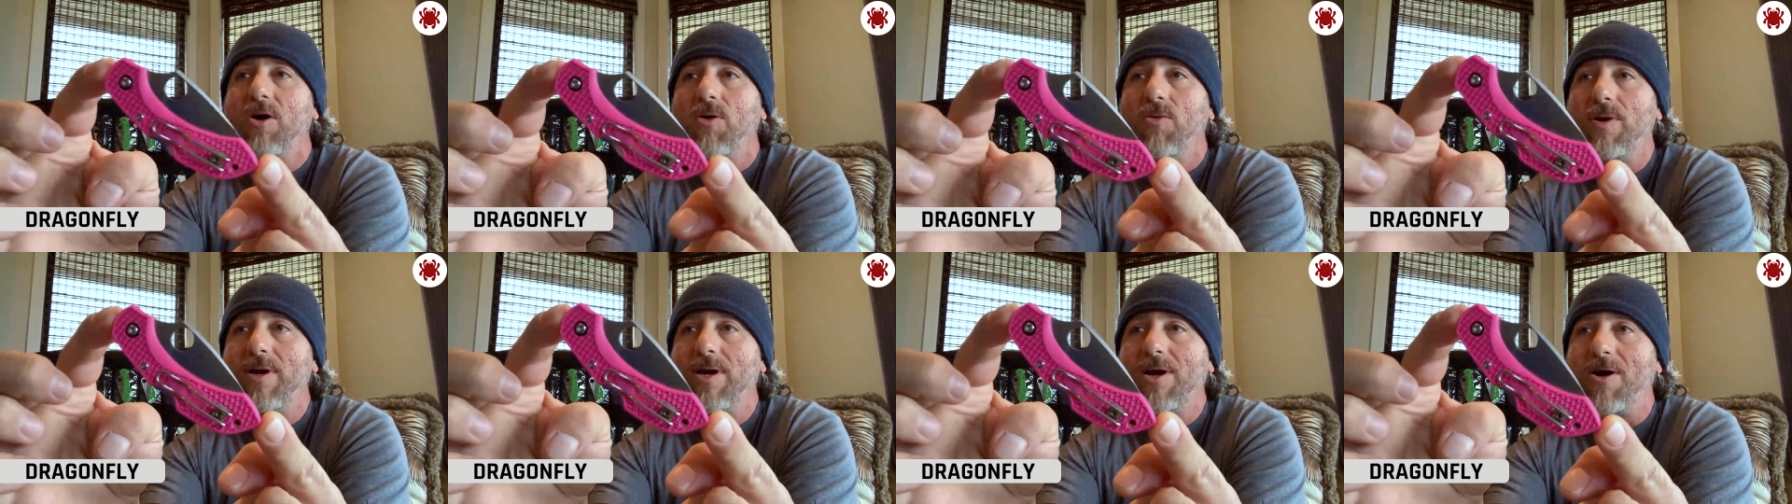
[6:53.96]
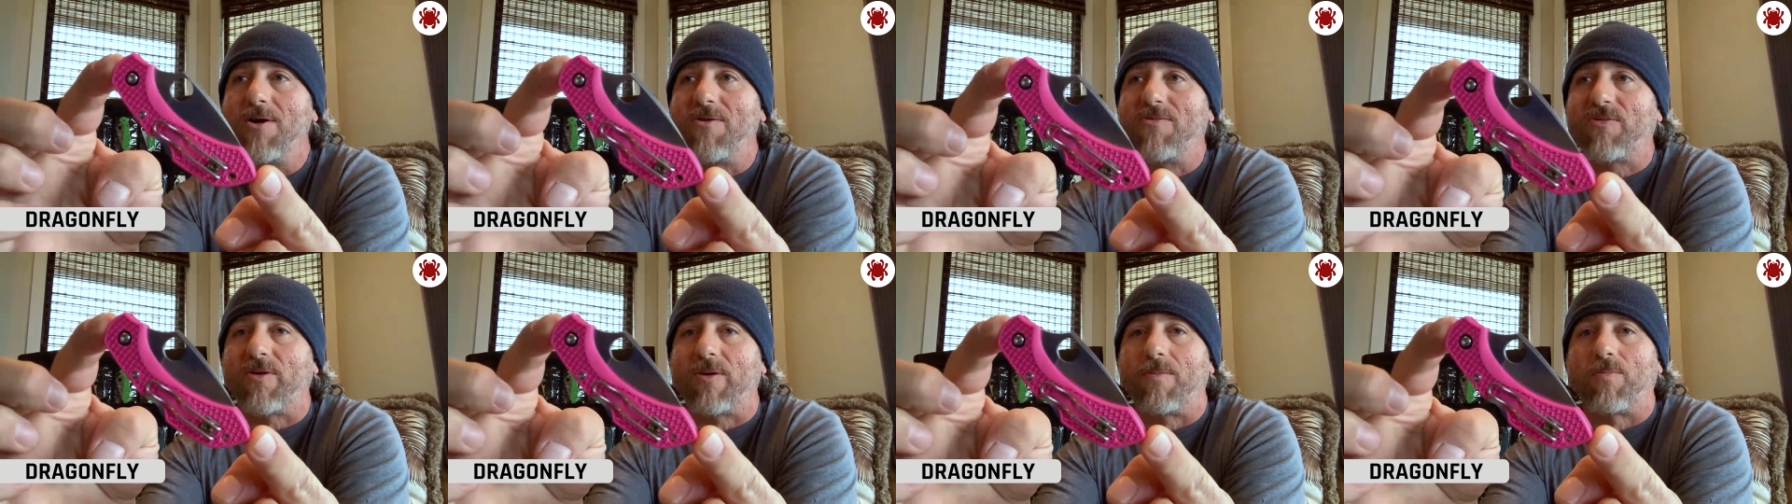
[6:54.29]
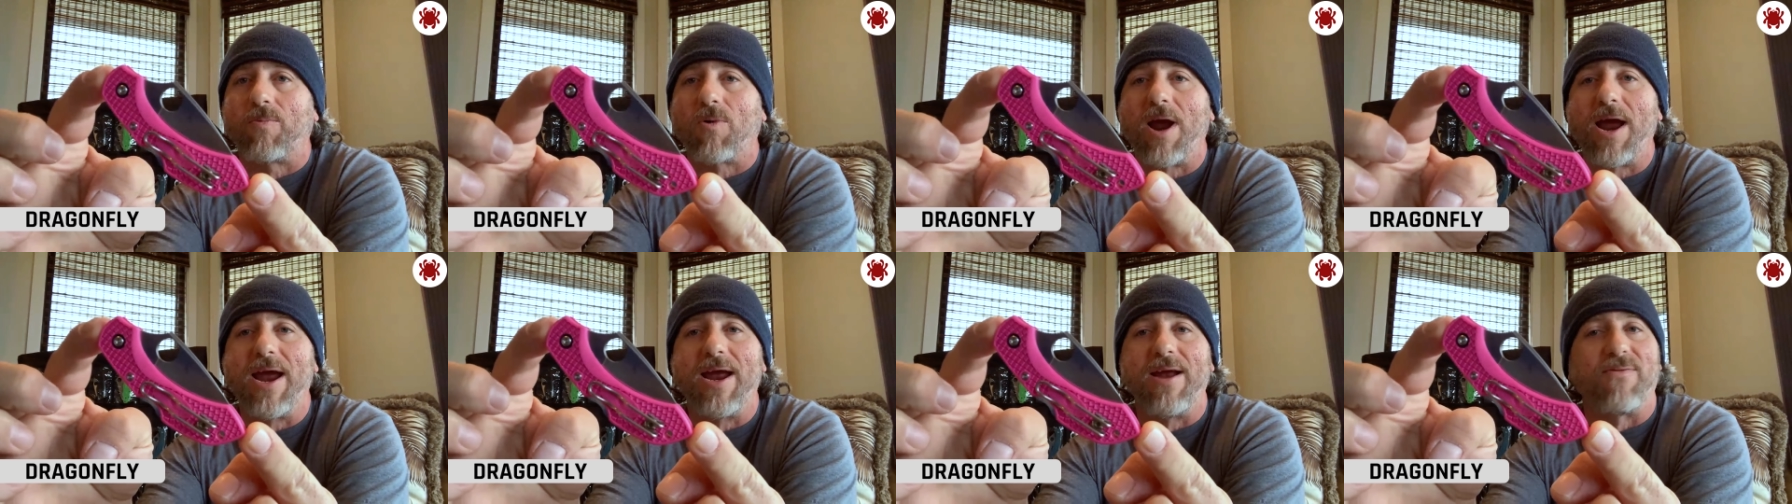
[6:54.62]
we go for
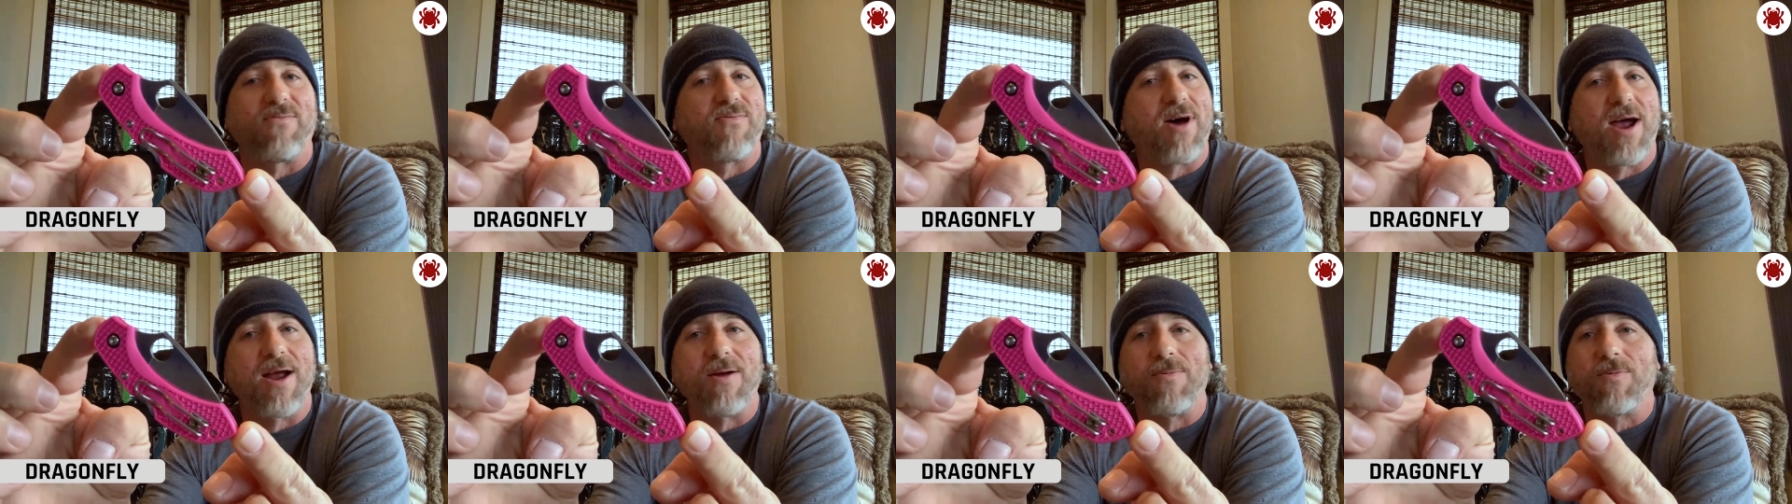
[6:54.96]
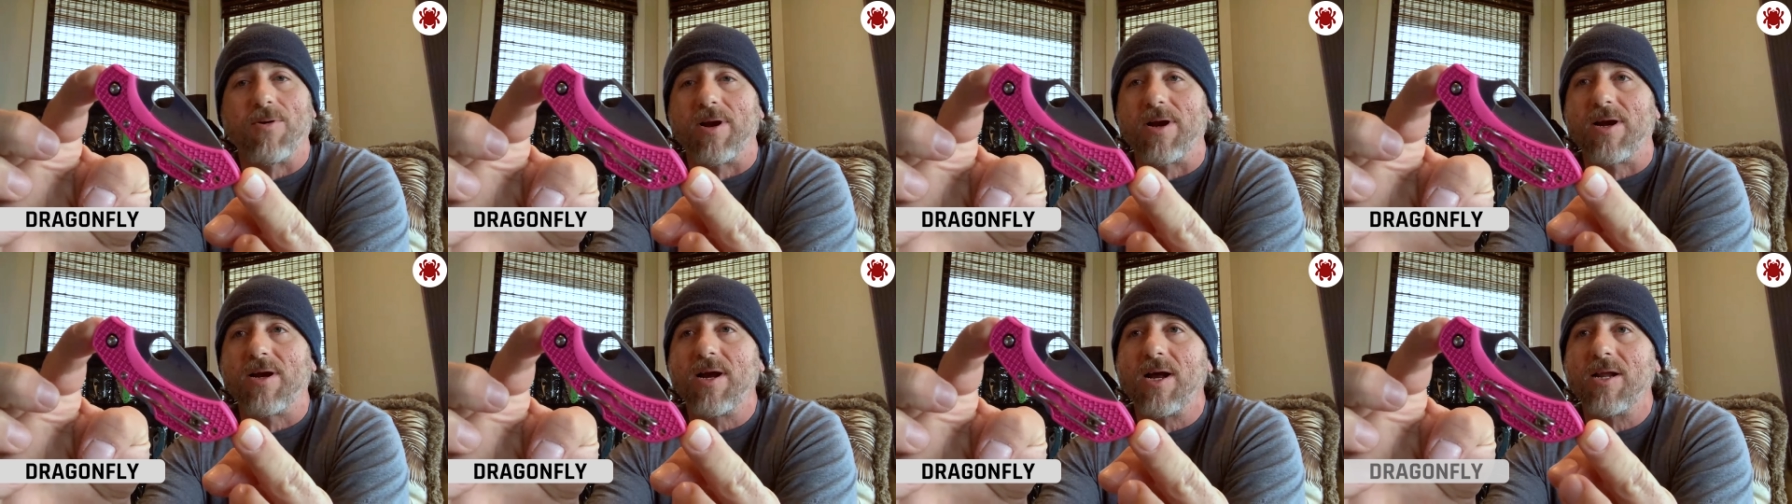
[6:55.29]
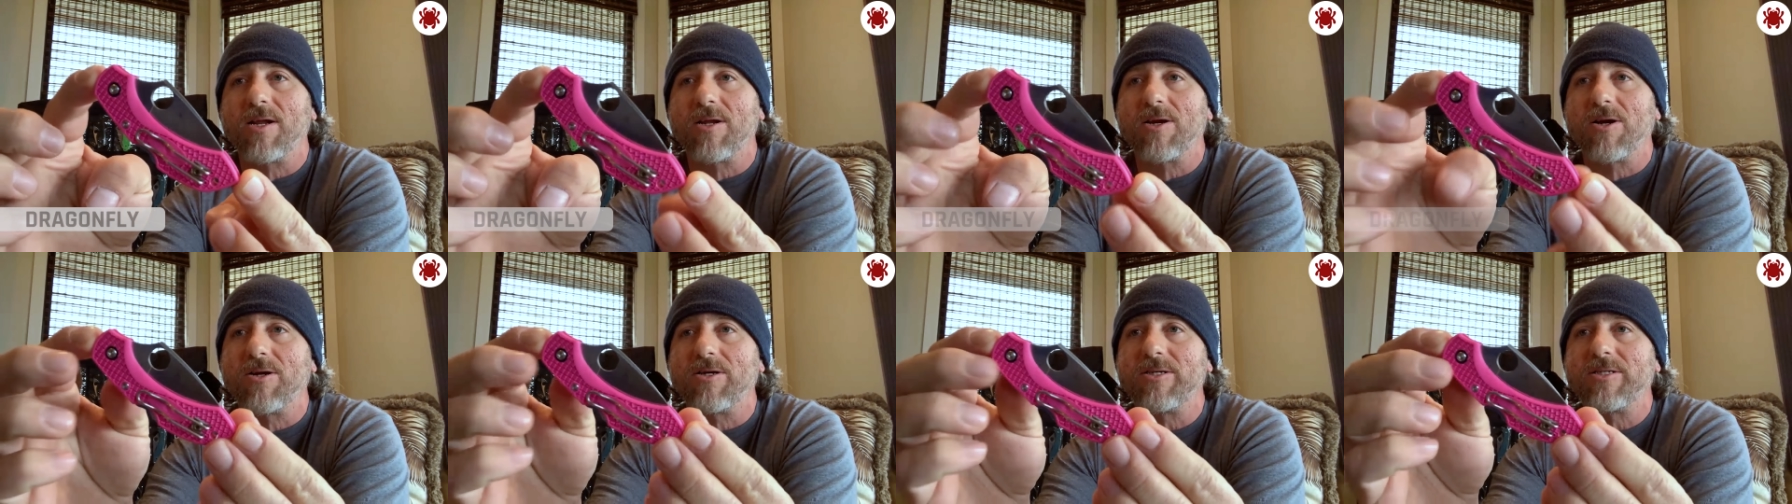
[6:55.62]
bright, vibrant
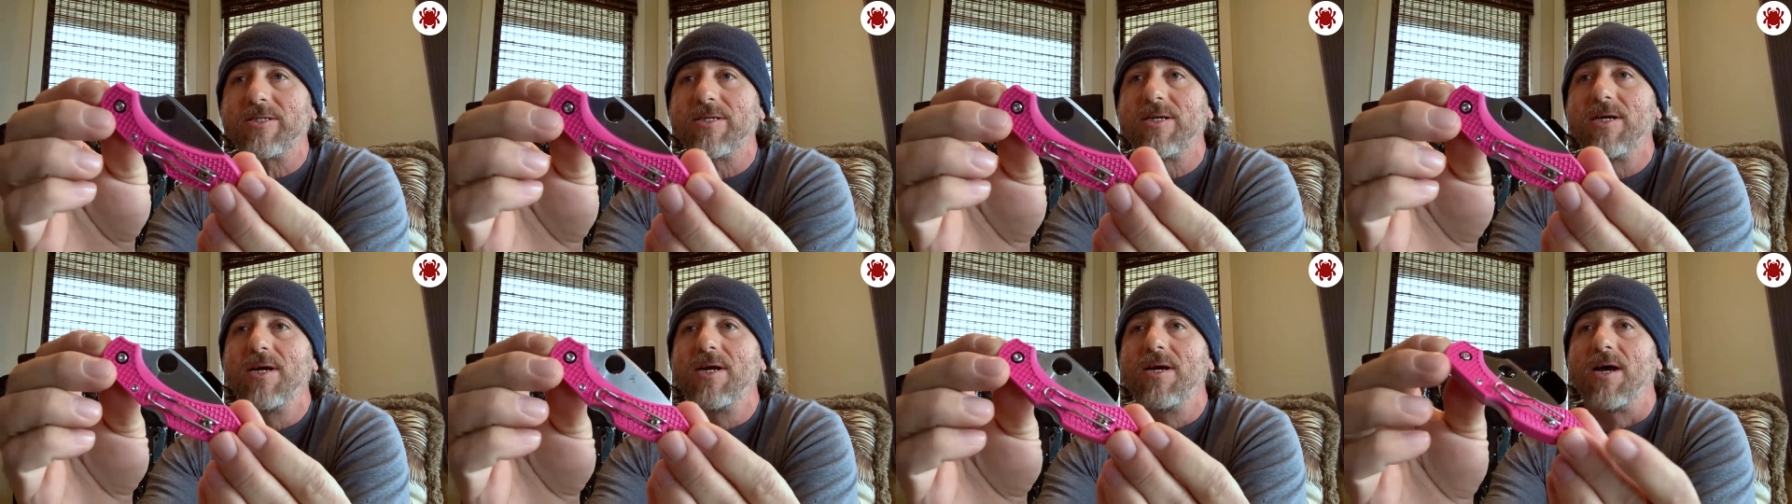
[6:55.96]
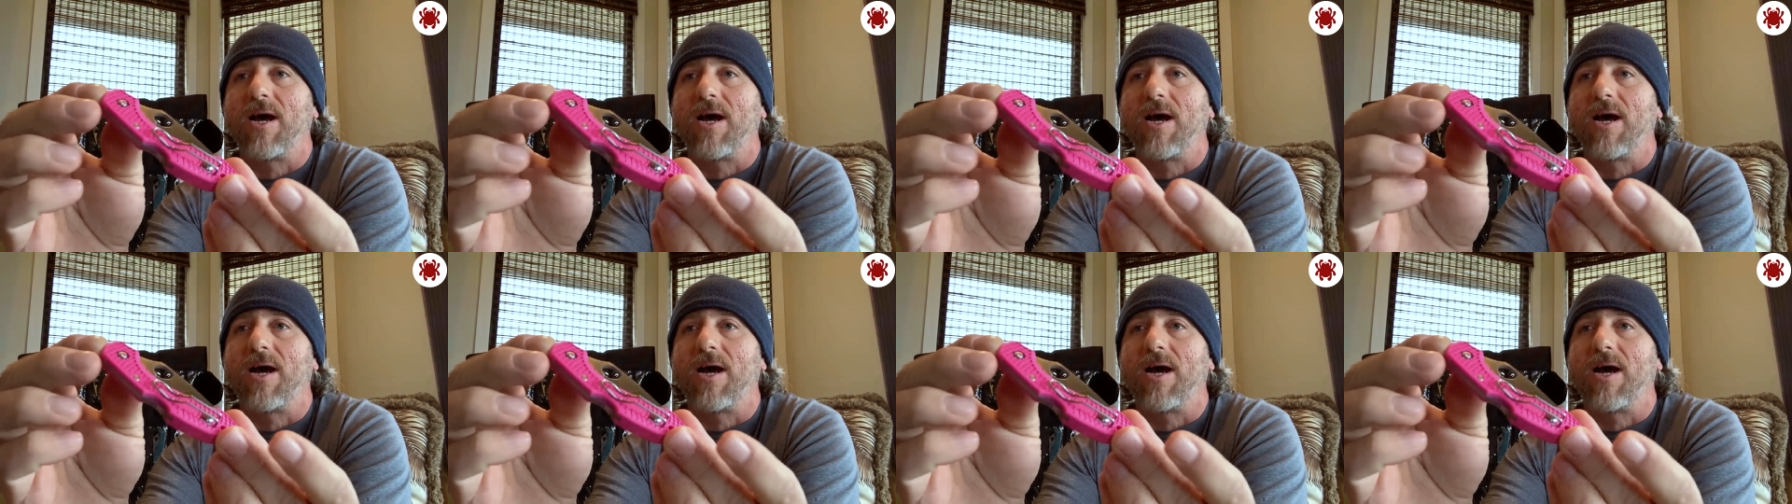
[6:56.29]
colors.